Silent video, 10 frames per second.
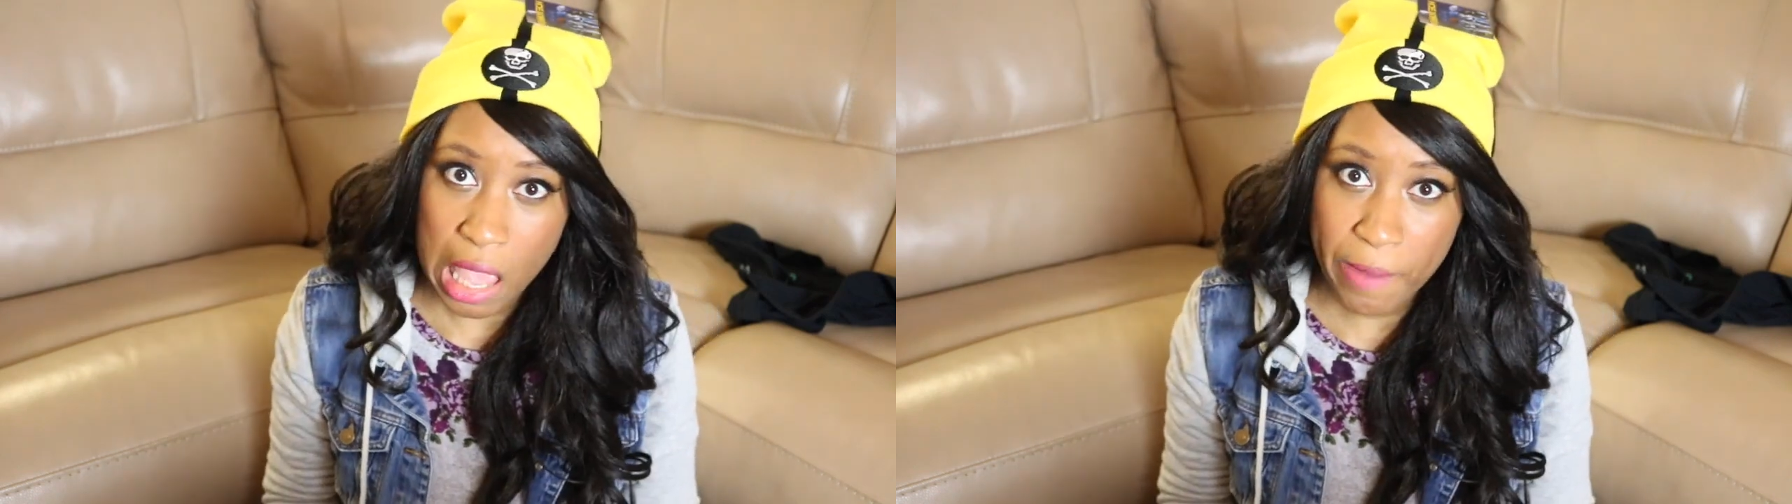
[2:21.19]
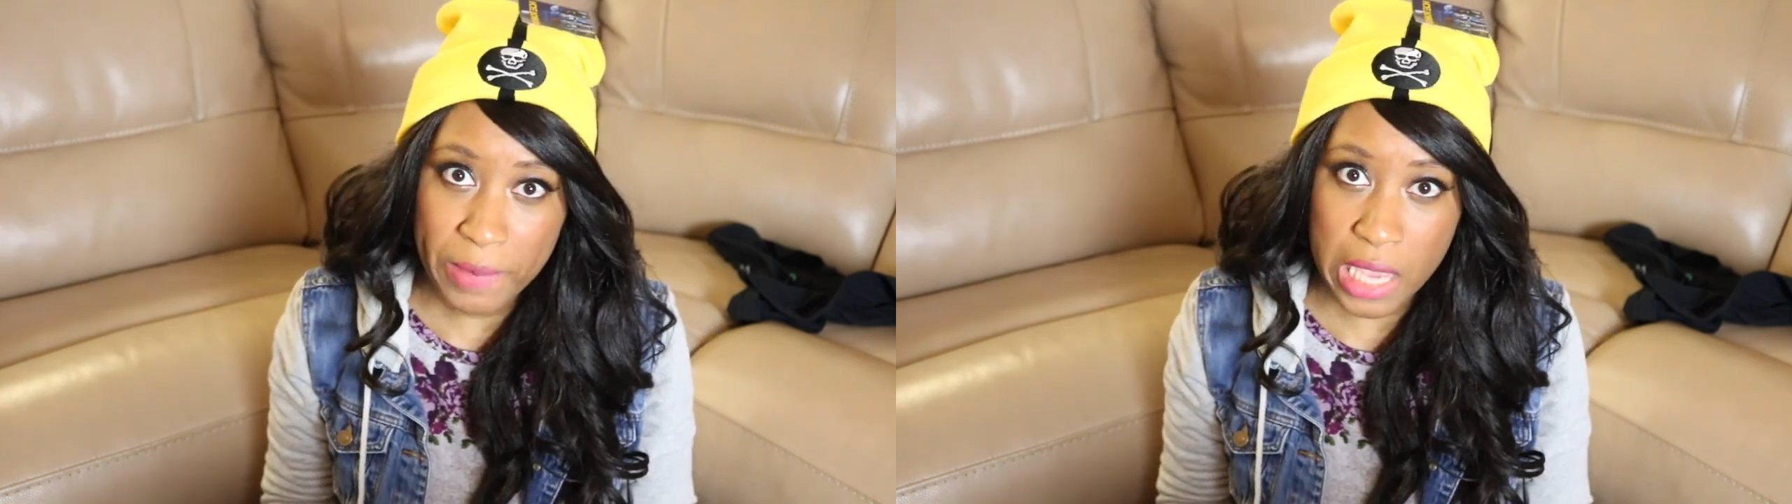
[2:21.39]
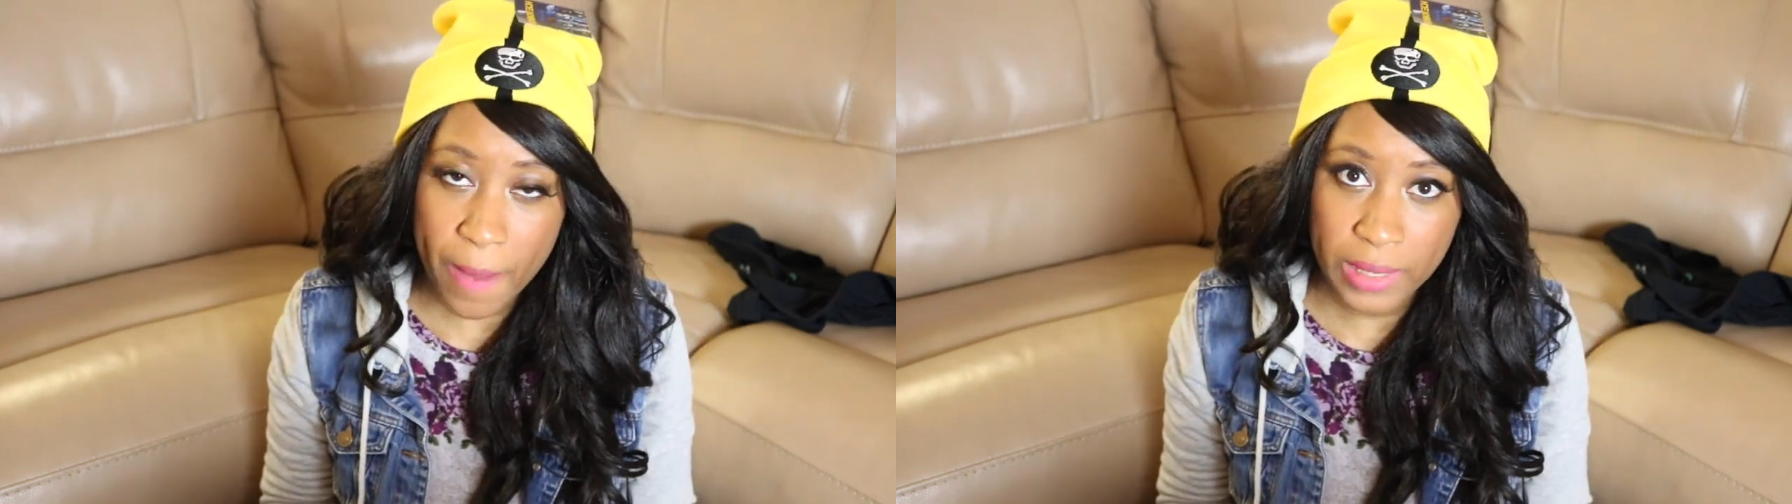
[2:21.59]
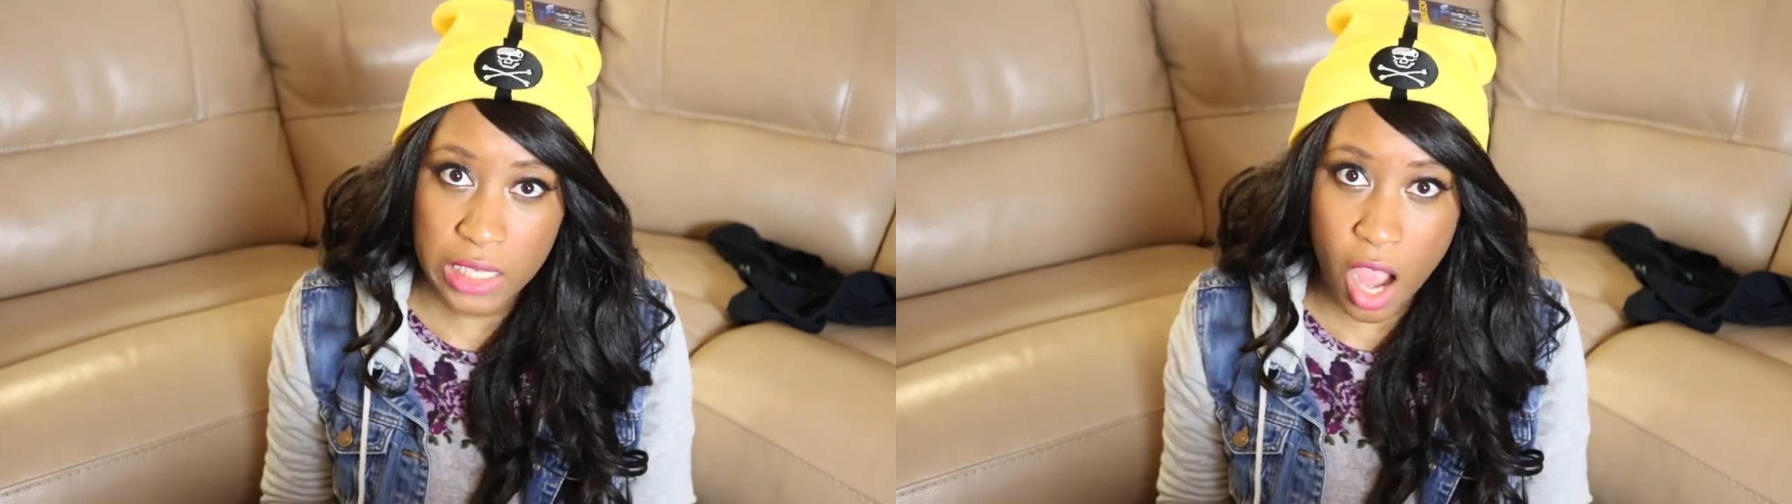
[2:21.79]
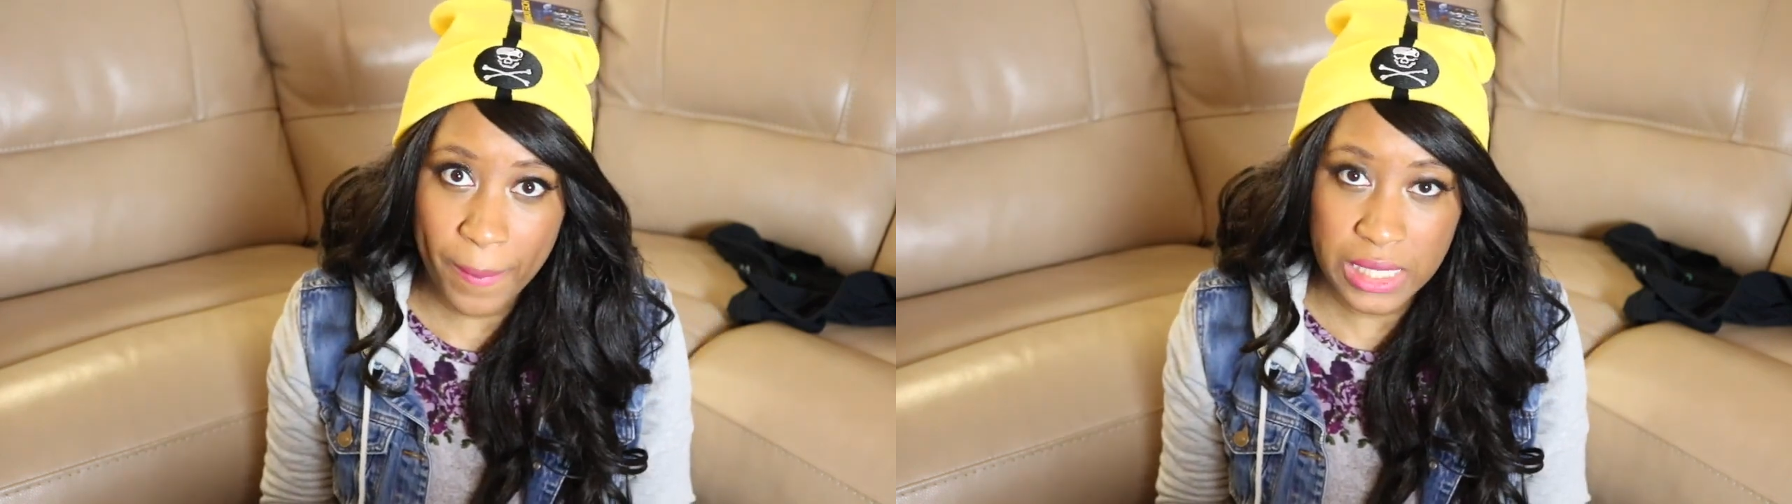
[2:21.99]
Hit me up in
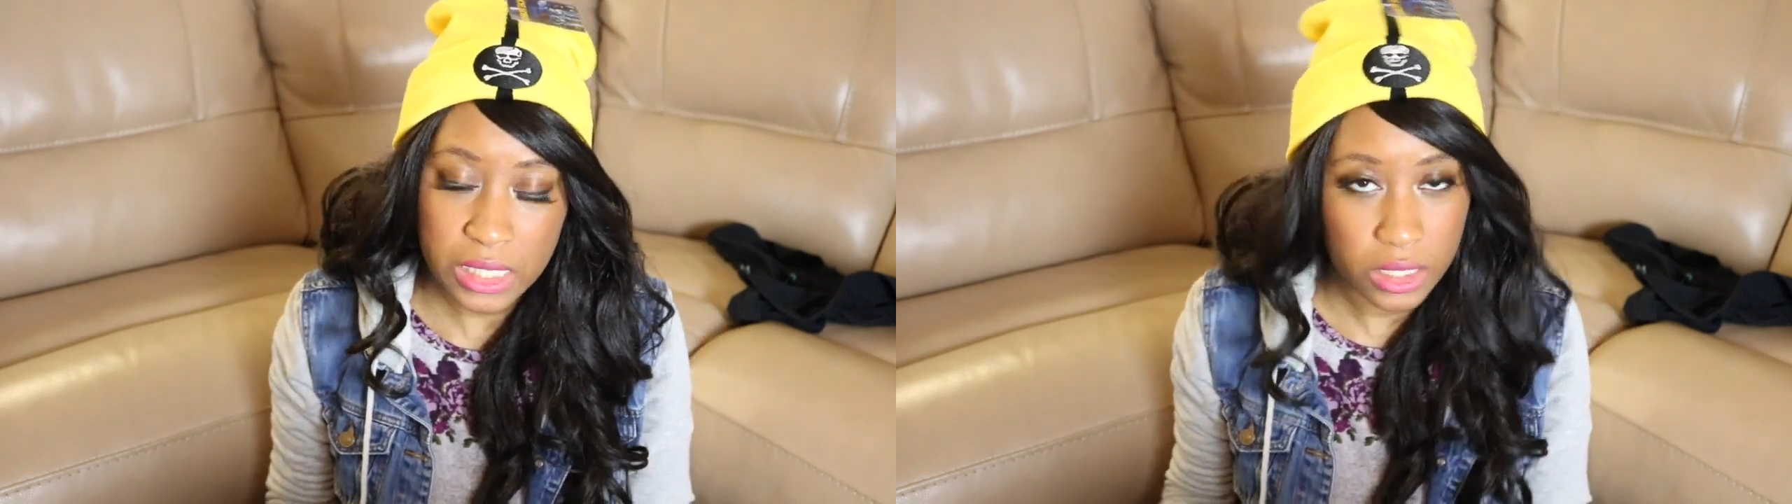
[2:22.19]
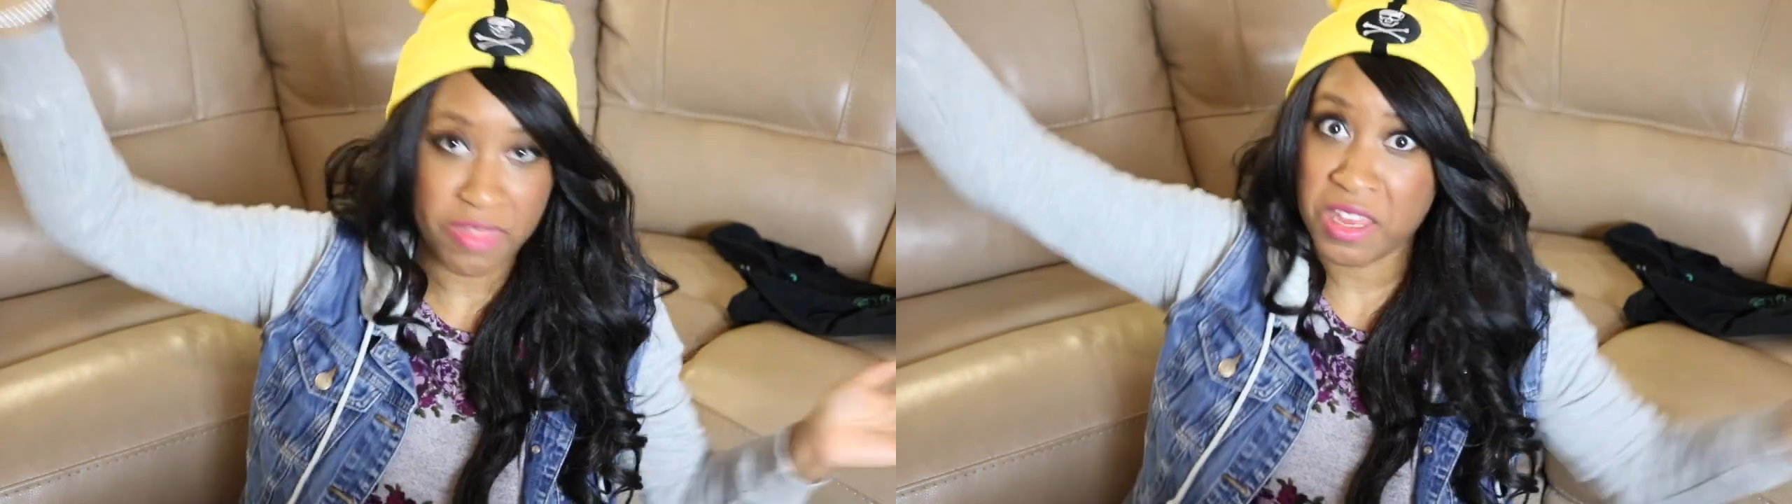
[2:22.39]
the comments.